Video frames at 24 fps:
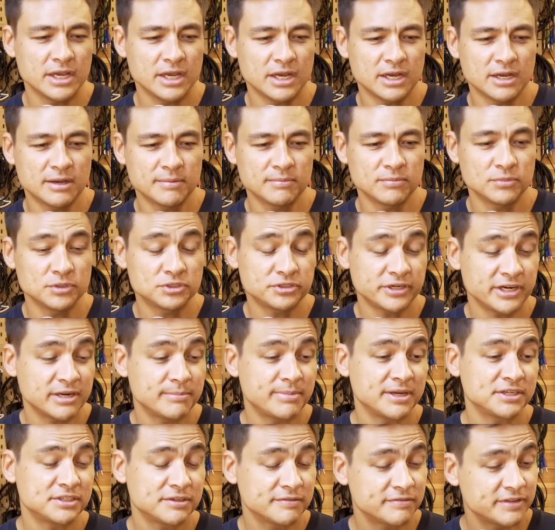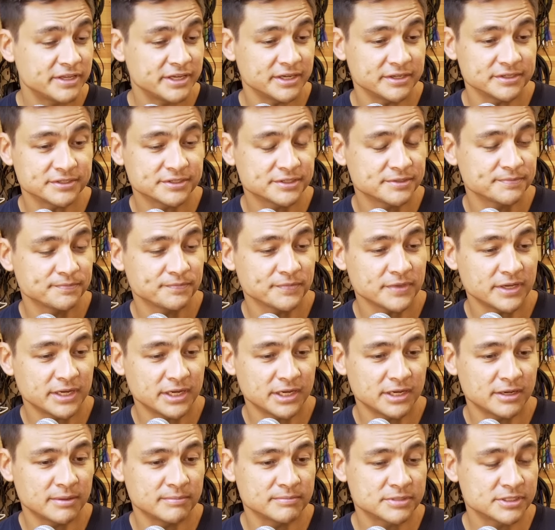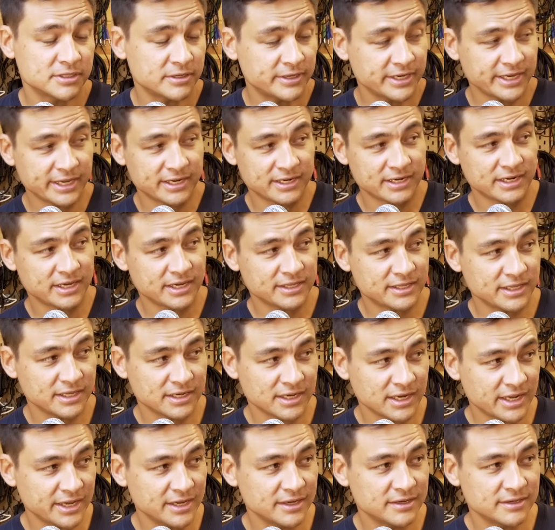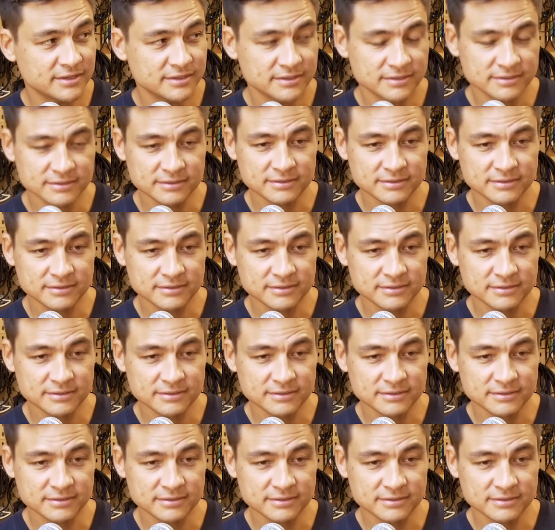We tried a bunch of things. So again, I think like